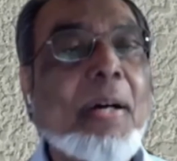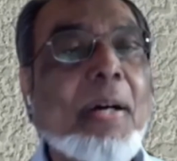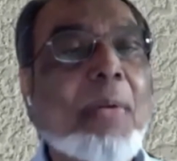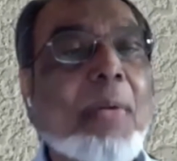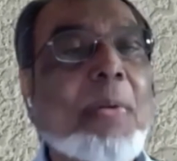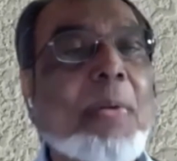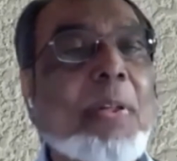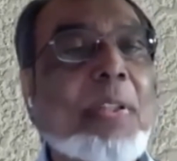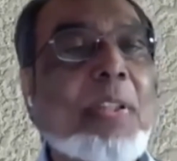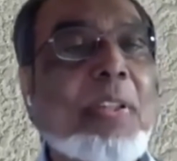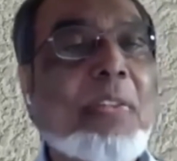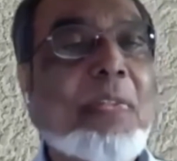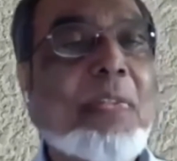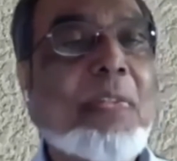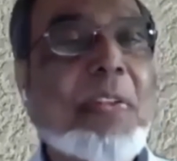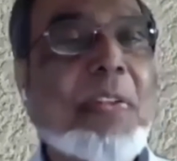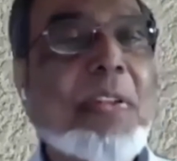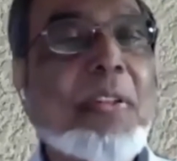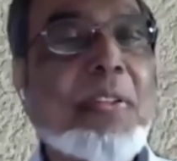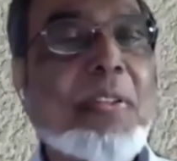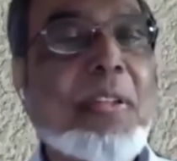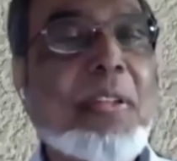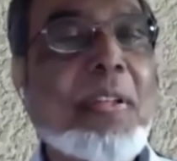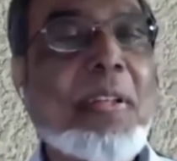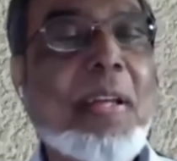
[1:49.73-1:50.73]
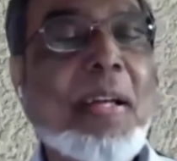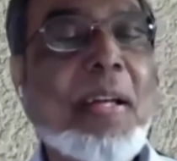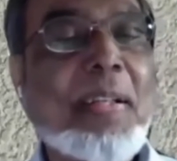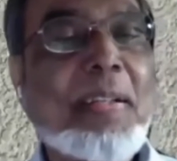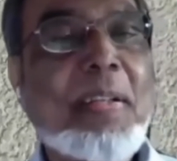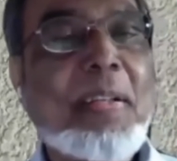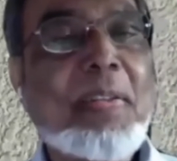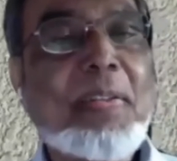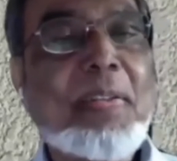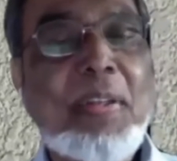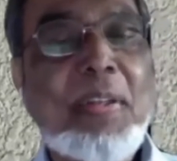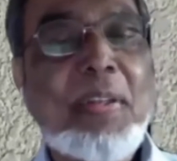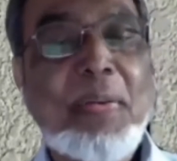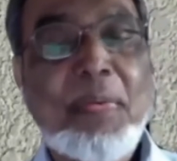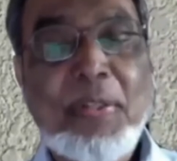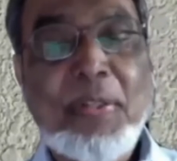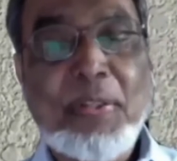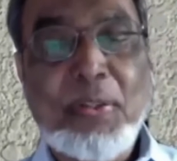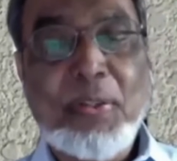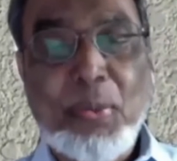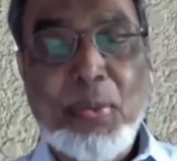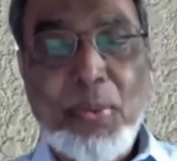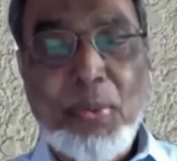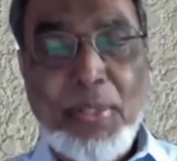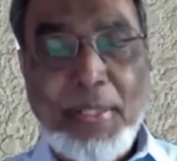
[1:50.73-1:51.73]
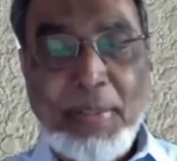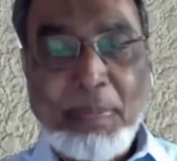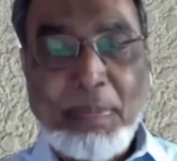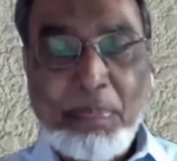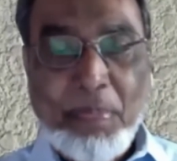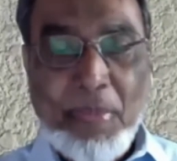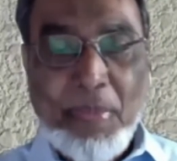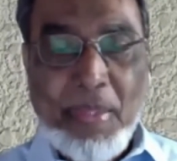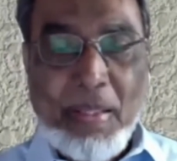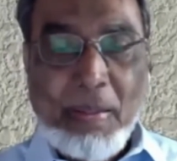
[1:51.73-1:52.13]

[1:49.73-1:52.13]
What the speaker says: which he finished in 1973.